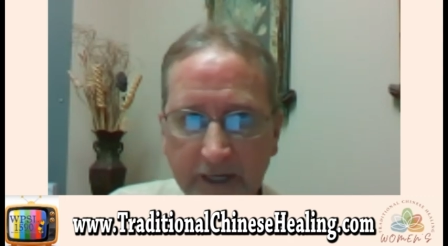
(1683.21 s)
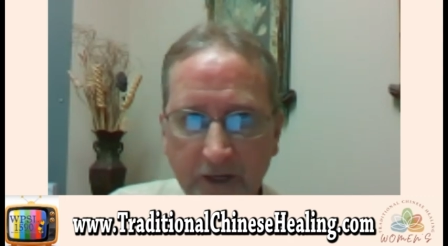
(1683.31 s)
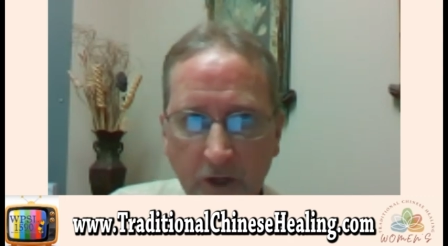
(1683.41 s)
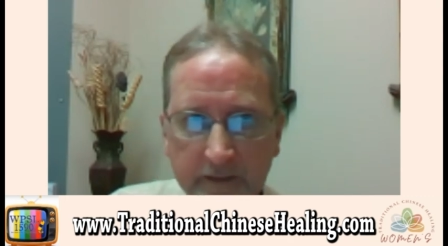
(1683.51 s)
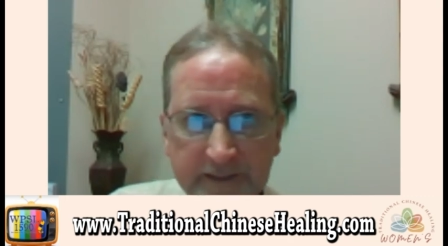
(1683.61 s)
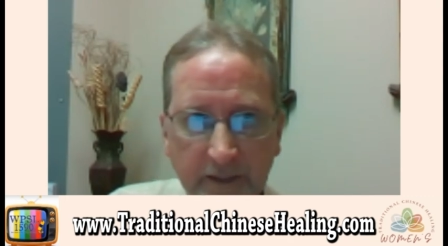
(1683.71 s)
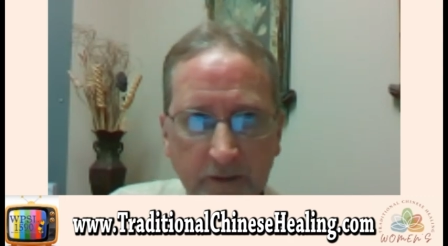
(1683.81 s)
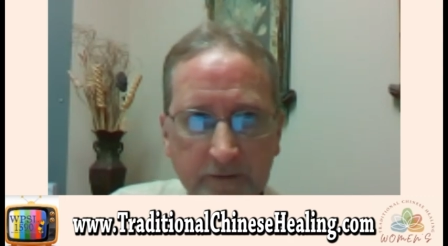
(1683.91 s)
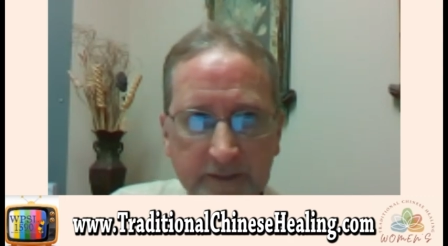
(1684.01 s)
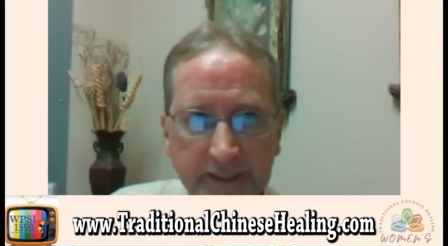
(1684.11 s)
of
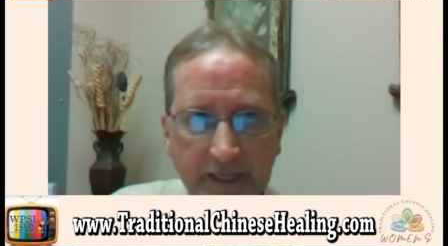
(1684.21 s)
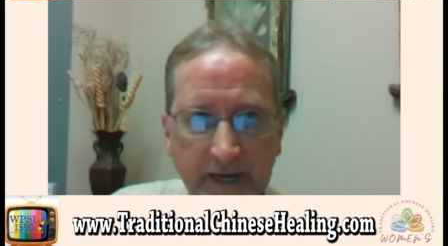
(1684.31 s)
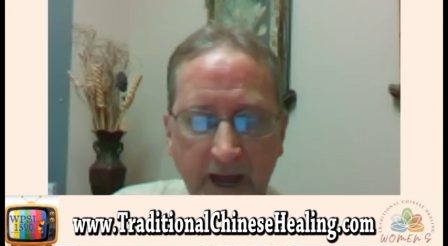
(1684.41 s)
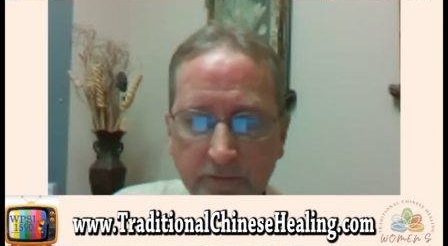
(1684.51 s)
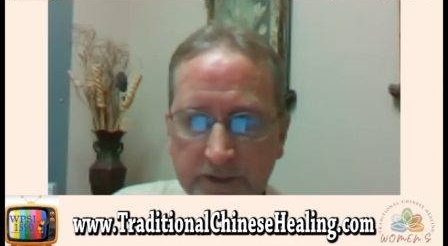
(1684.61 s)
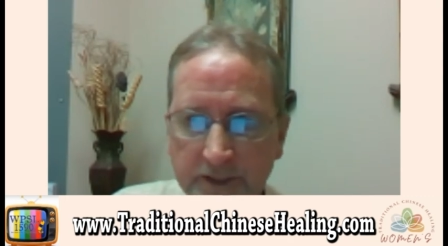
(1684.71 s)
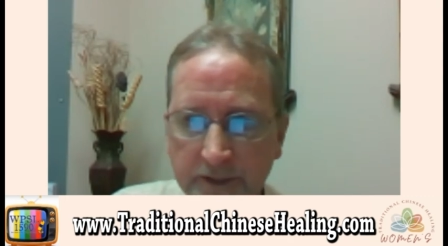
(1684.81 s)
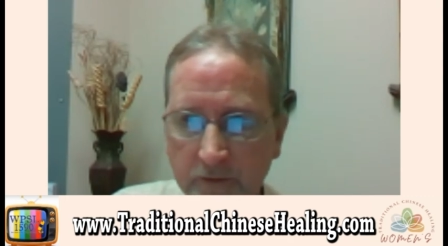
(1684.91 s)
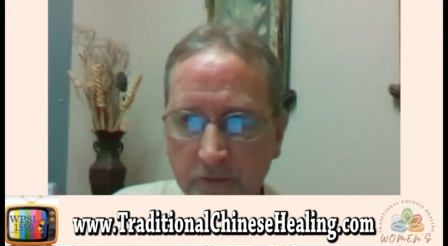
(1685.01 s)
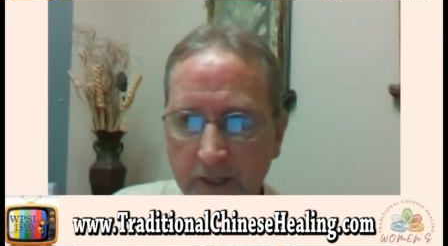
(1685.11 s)
gallstones and how
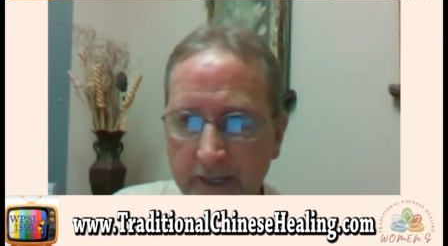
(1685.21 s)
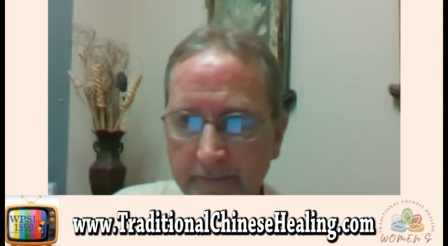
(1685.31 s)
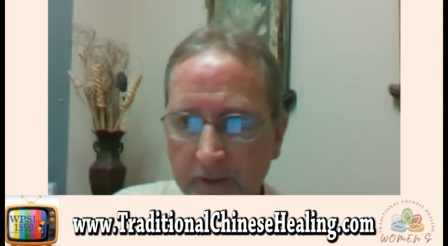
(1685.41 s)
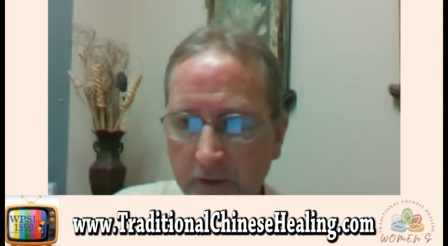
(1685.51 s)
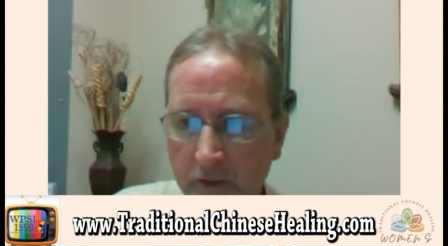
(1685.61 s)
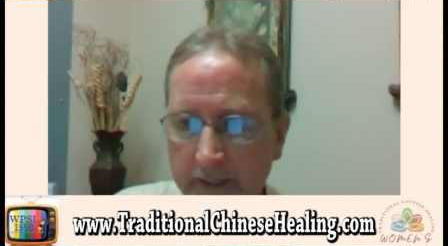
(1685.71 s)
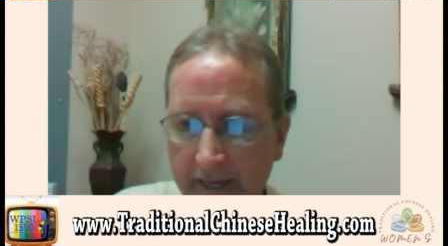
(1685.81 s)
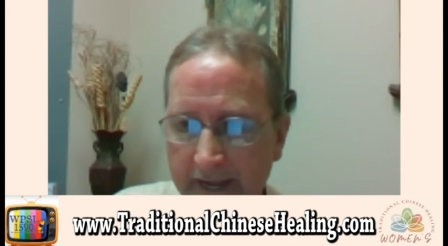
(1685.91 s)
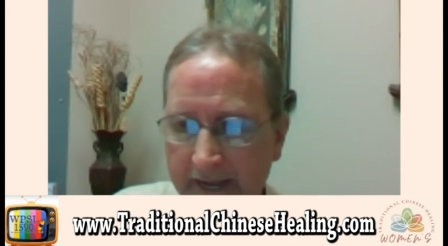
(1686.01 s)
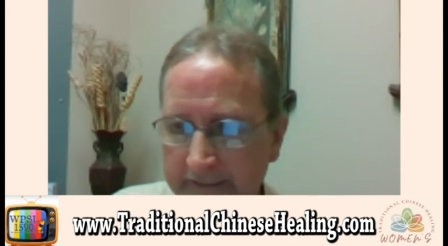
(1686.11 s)
to look
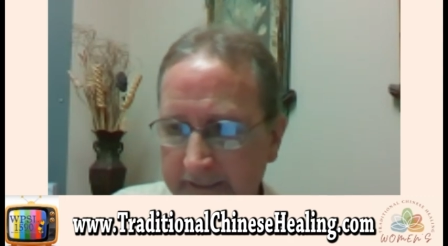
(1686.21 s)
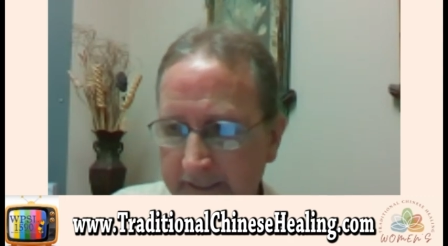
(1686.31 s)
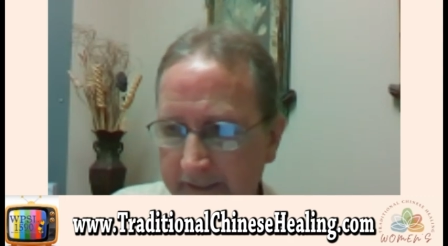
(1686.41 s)
at